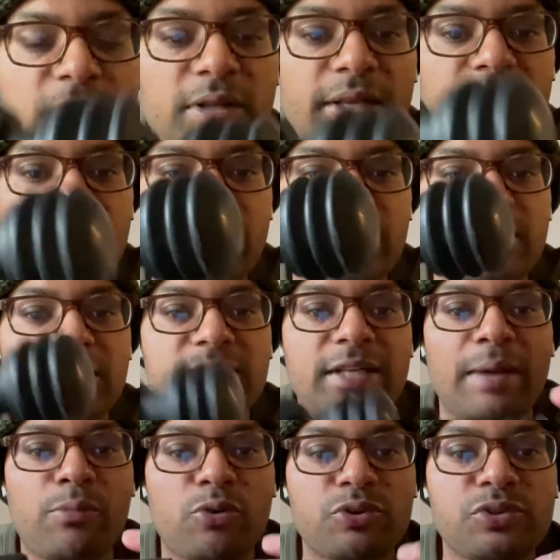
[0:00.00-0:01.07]
like this. It's
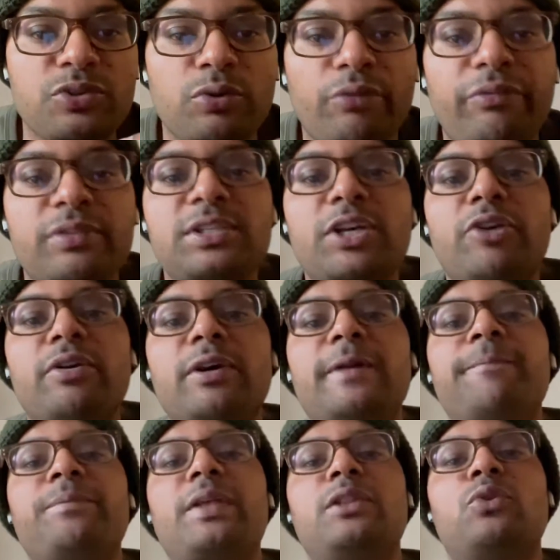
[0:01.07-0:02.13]
got more surface
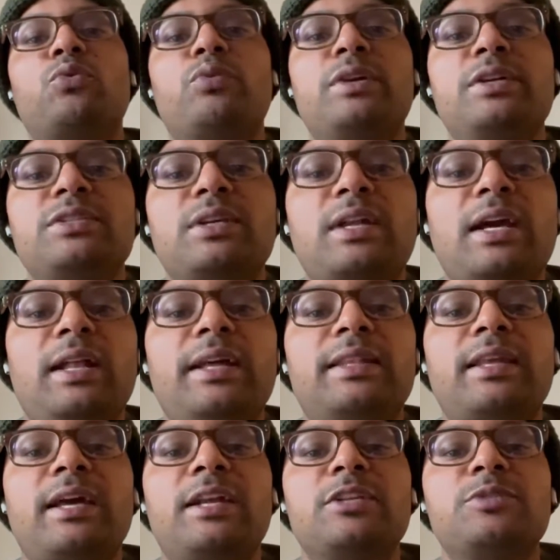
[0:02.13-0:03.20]
area. And the reason I
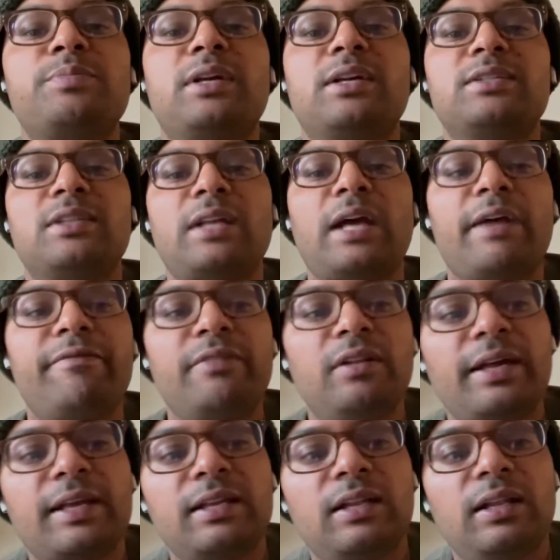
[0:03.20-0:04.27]
like that is because I feel
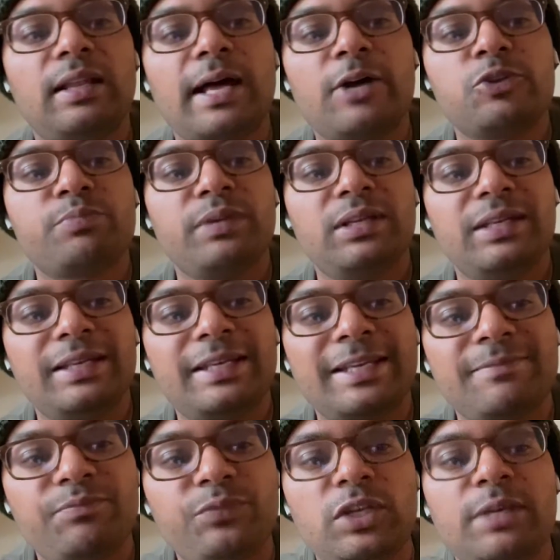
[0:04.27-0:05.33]
like it allows me to
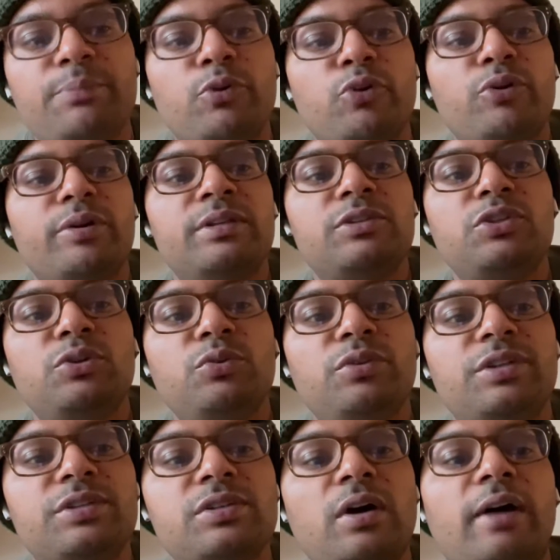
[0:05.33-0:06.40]
get deeper
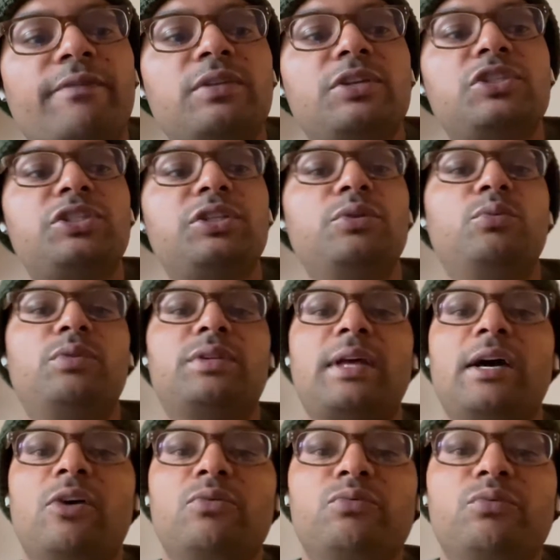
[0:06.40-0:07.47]
into the soft tissue
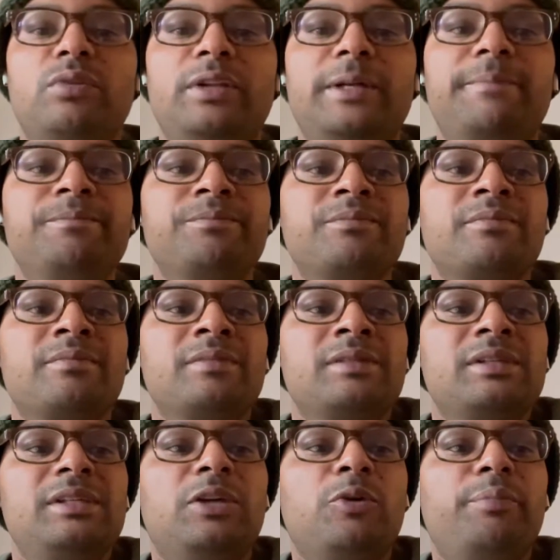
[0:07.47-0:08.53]
without really,
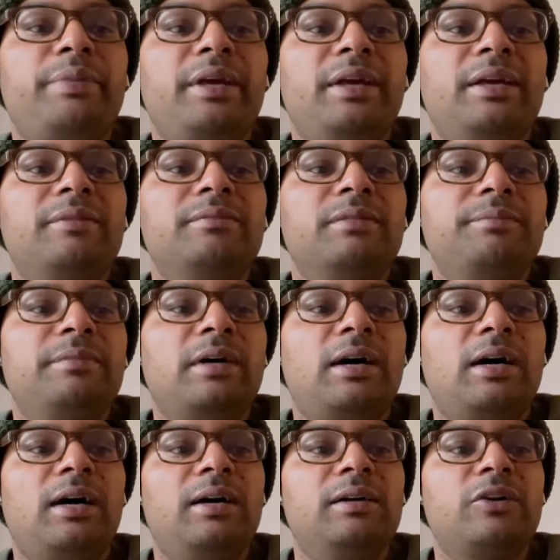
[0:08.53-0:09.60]
being
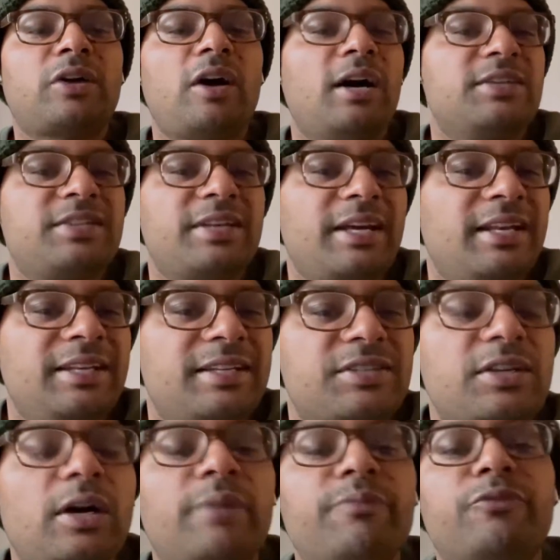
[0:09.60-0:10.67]
or causing any
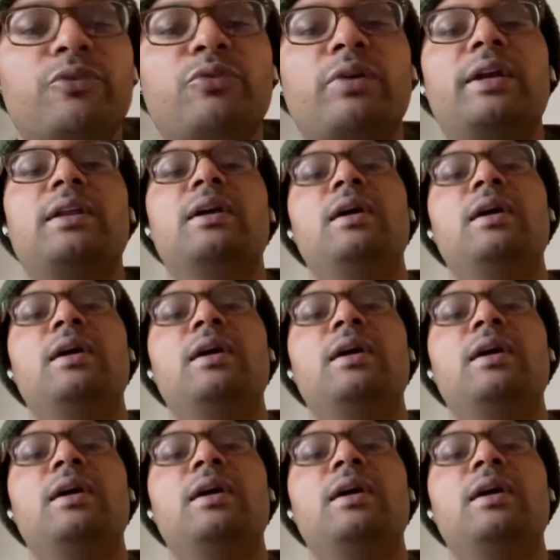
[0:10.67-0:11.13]
discomfort, right?